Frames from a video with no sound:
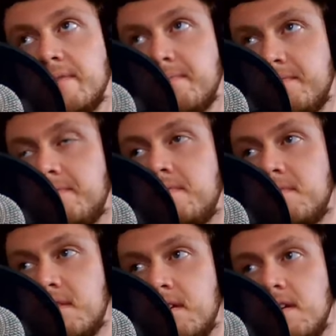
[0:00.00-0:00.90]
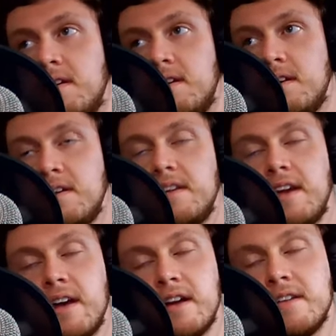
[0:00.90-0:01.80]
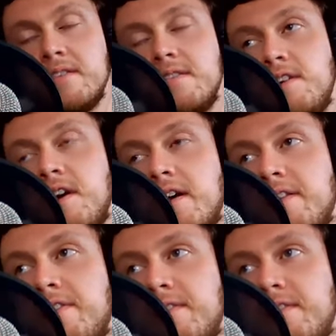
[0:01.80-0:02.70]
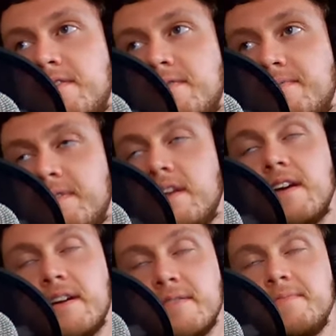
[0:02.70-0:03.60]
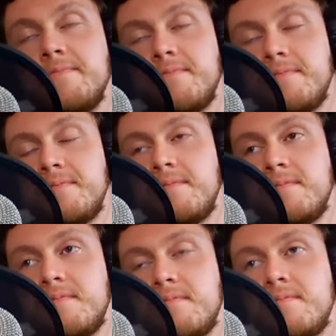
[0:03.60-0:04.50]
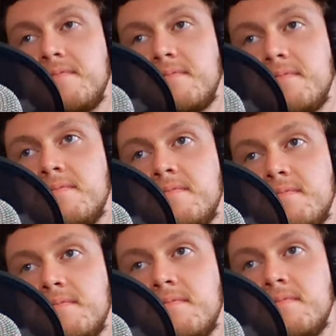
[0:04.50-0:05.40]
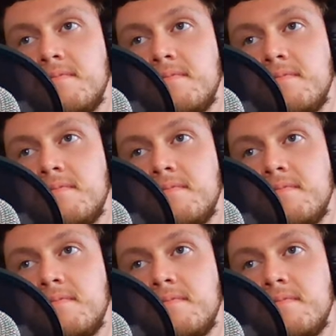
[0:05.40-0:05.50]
[no speech]